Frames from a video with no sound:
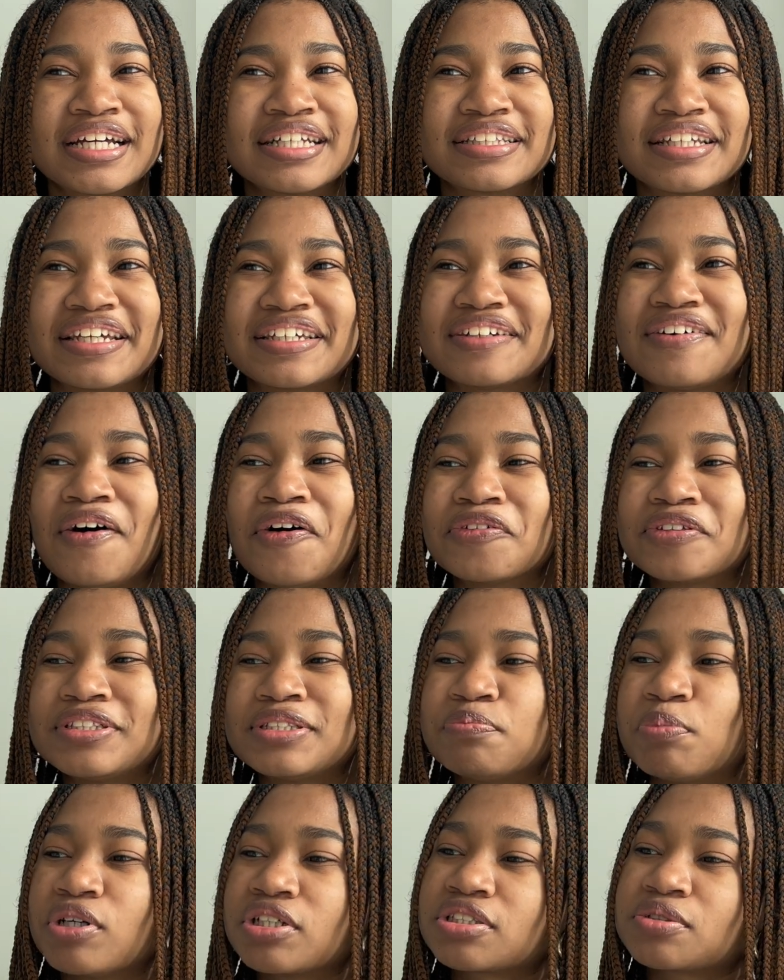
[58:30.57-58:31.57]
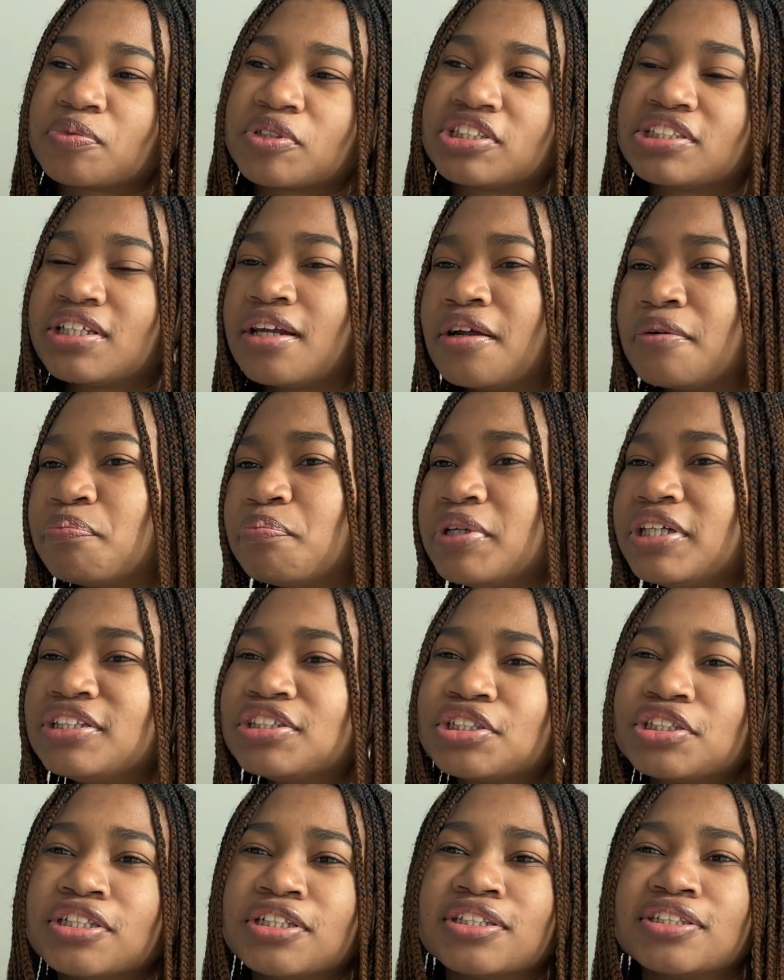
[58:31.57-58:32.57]
like all these books were set on
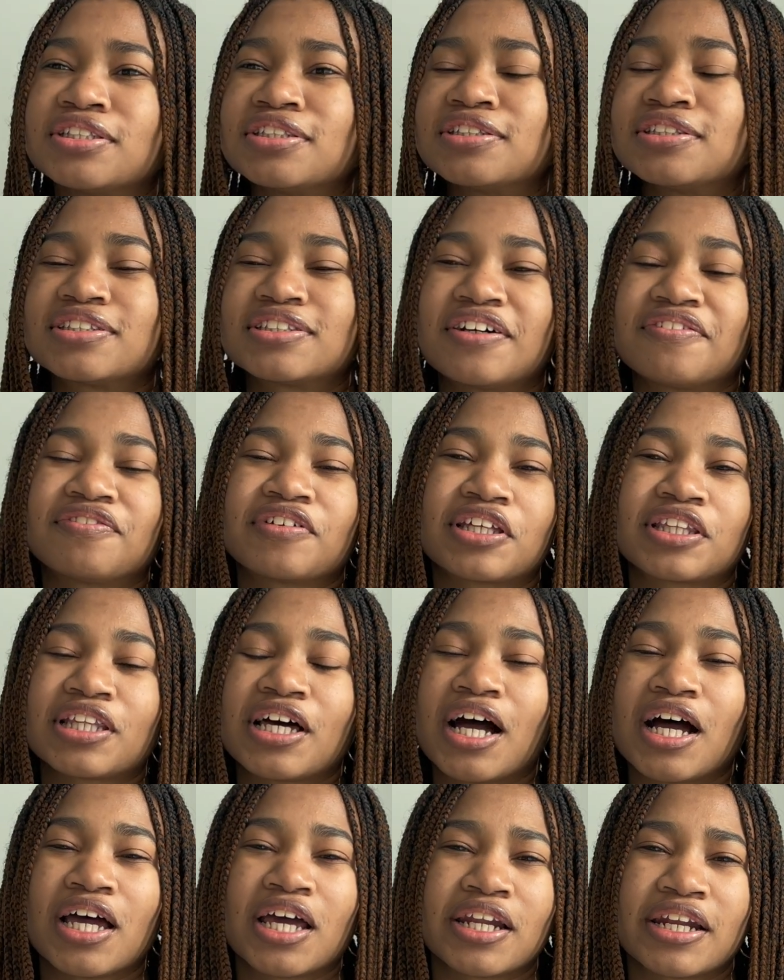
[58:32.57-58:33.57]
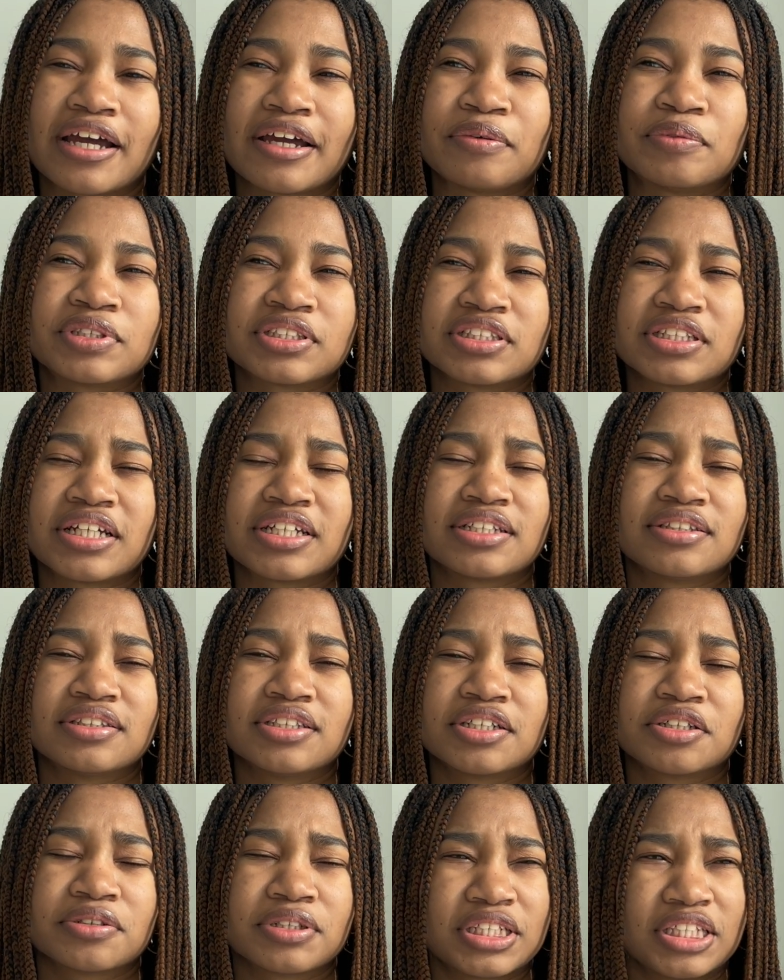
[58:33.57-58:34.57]
beaches and stuff like that, and I was like
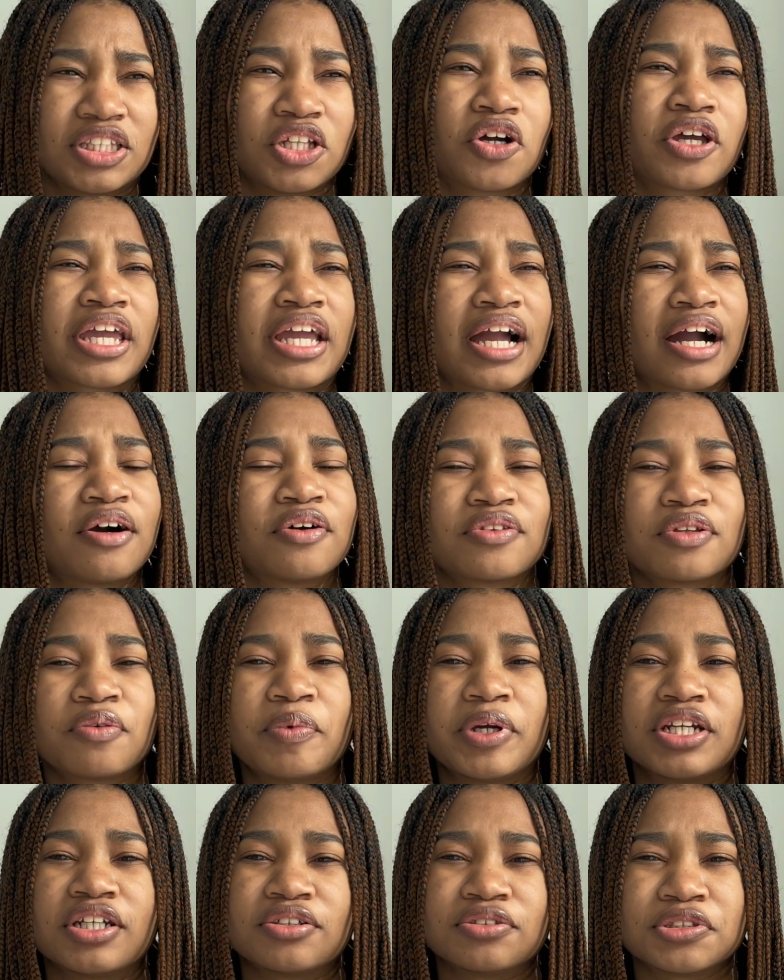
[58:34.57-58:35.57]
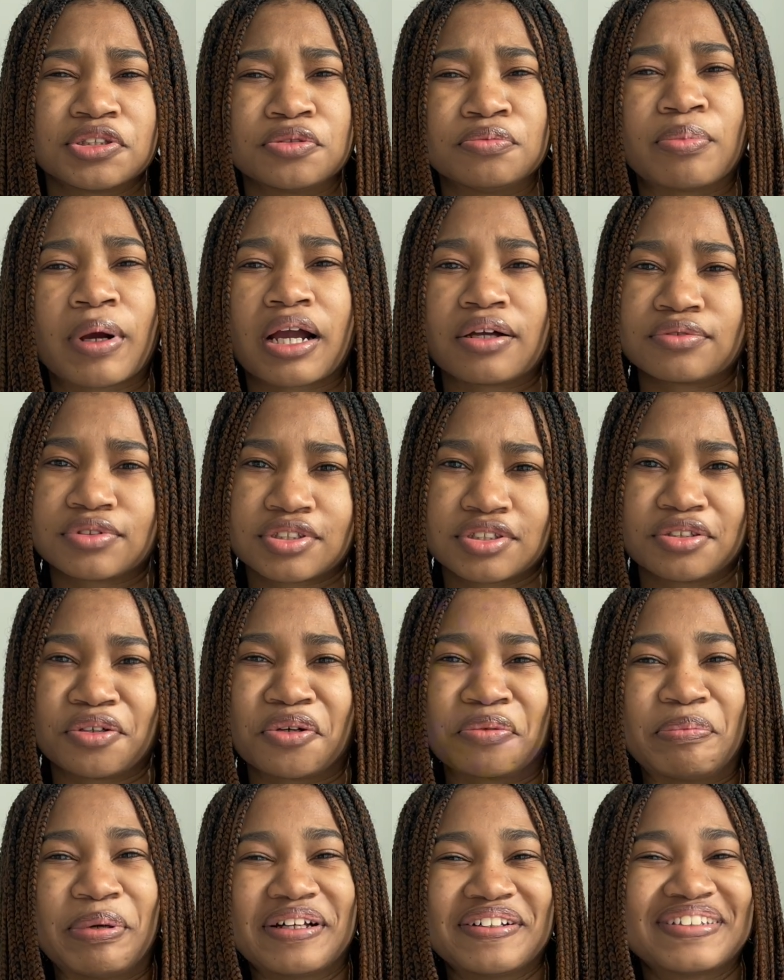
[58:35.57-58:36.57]
literally looking out the window to
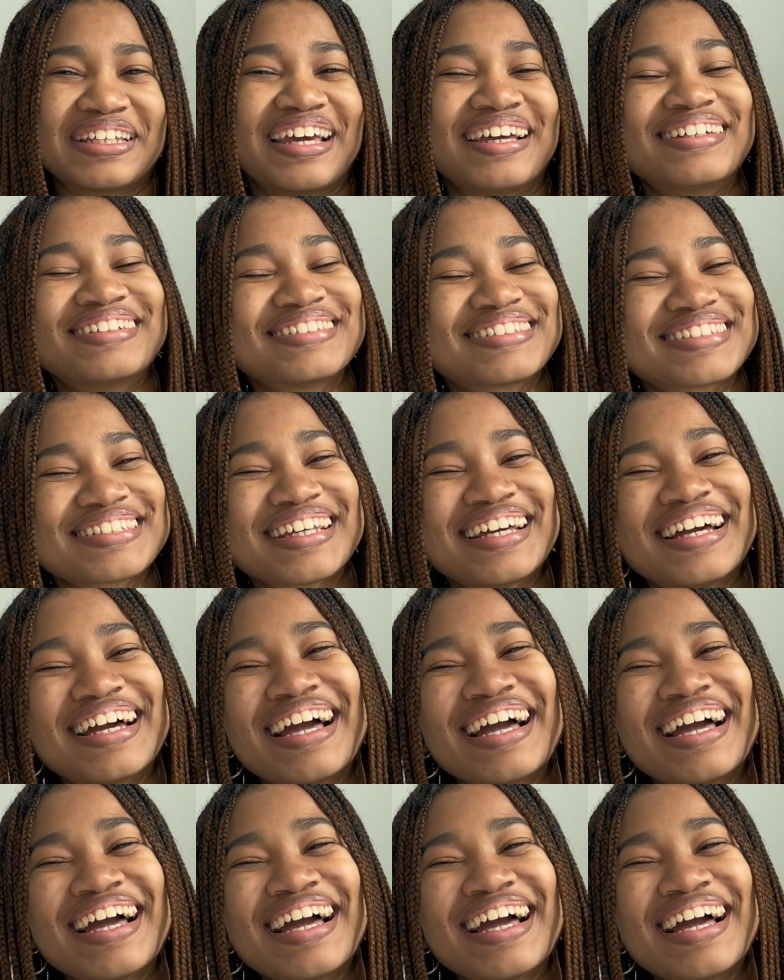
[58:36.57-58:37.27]
brownstone buildings.